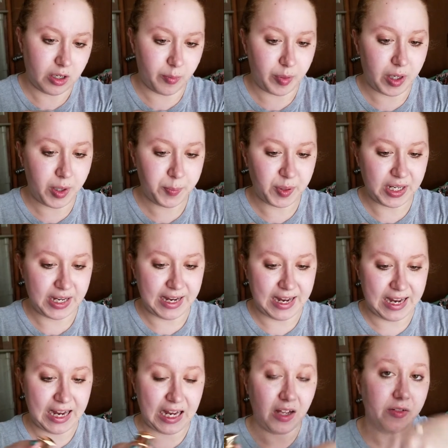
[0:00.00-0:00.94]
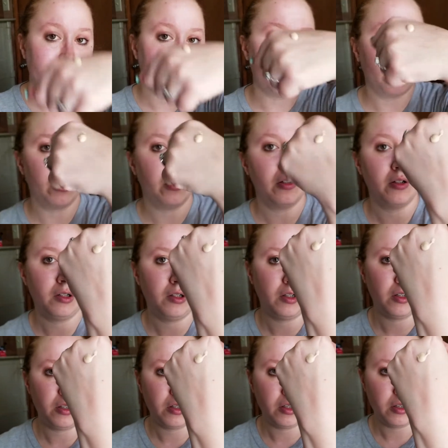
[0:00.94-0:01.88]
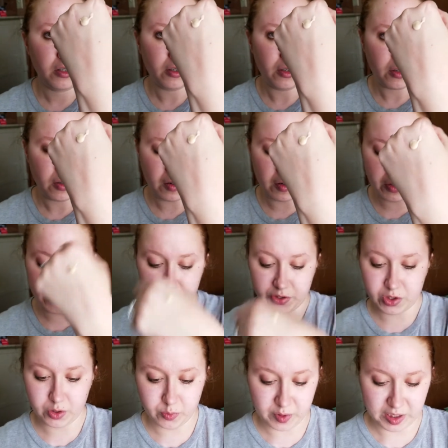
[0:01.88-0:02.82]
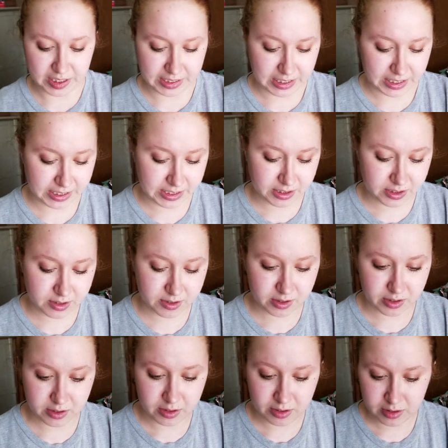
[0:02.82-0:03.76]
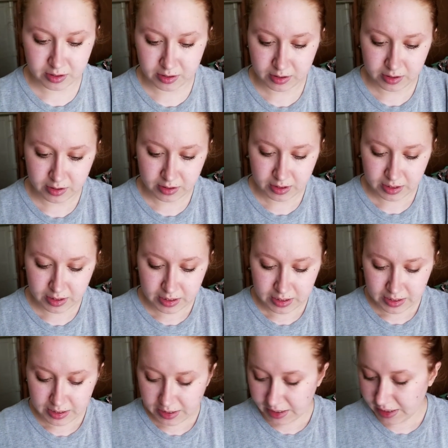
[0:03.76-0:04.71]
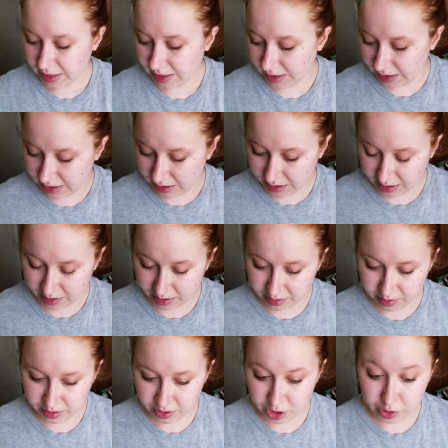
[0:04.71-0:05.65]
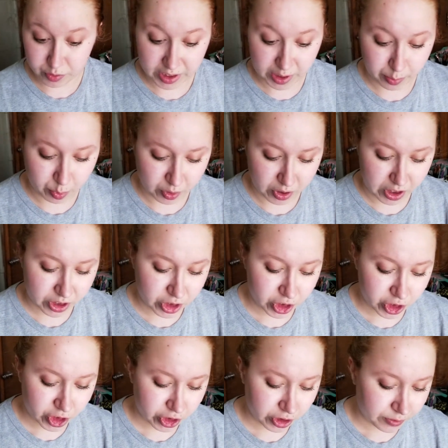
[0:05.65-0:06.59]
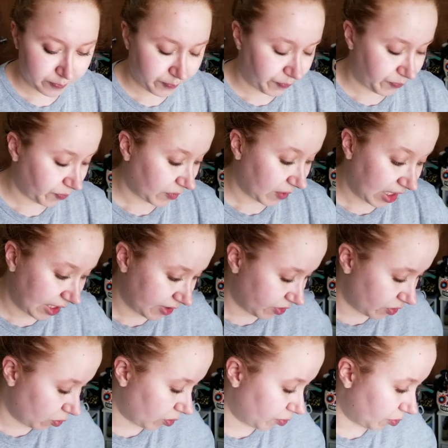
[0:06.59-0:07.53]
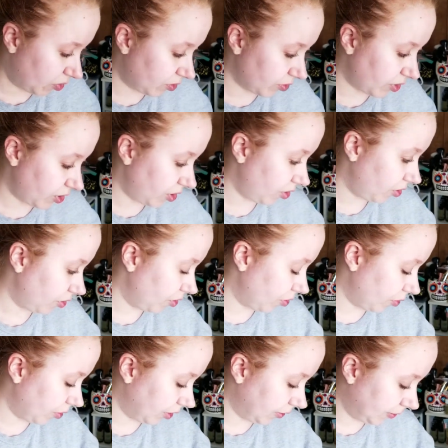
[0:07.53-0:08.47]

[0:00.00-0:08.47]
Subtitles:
pump and a half onto my hand and use a brush as normal to